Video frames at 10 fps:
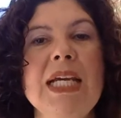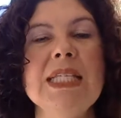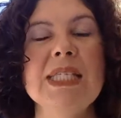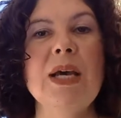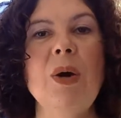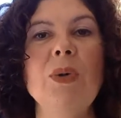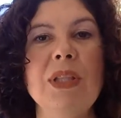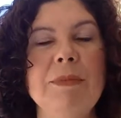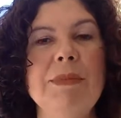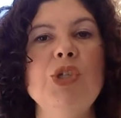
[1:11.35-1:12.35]
So
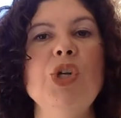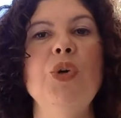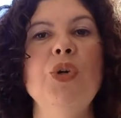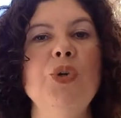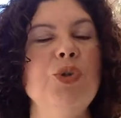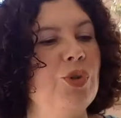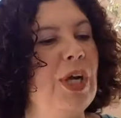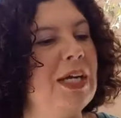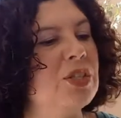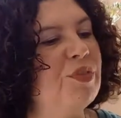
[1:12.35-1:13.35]
let me show you two
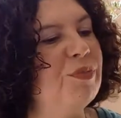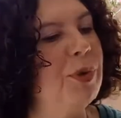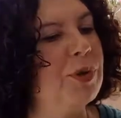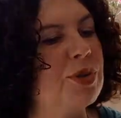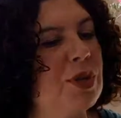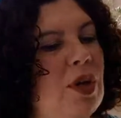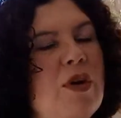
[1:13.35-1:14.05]
kinds of books.